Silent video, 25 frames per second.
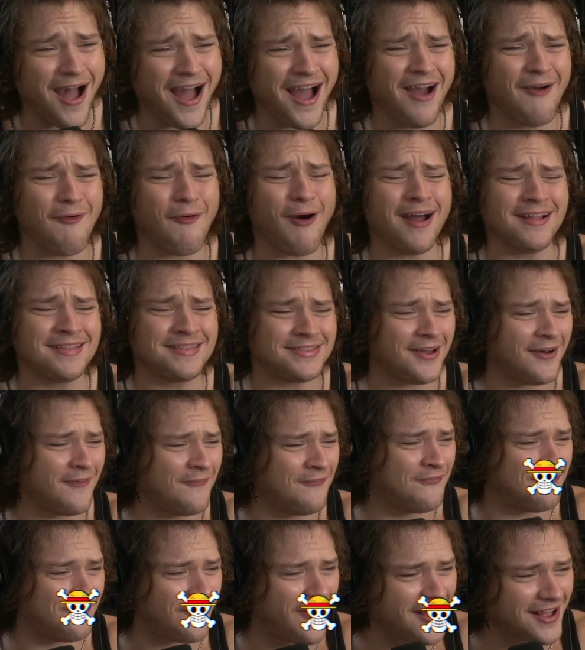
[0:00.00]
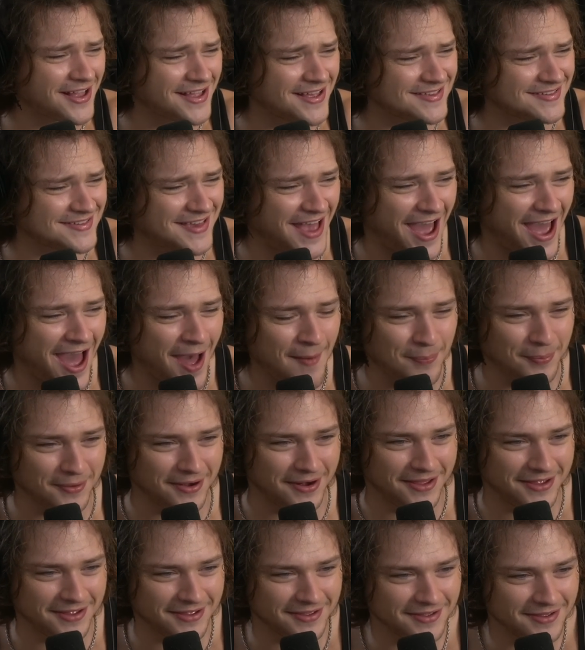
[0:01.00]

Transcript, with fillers: What the f is happening?